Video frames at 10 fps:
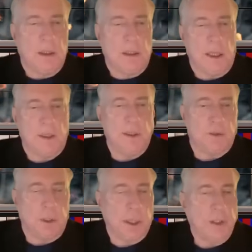Now, the
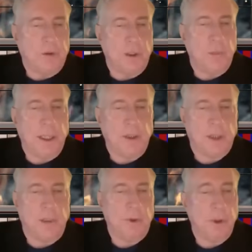Israelis, in the
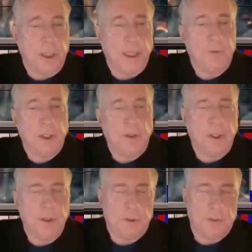meantime, could they have done
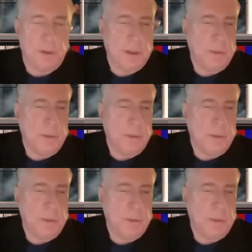things differently?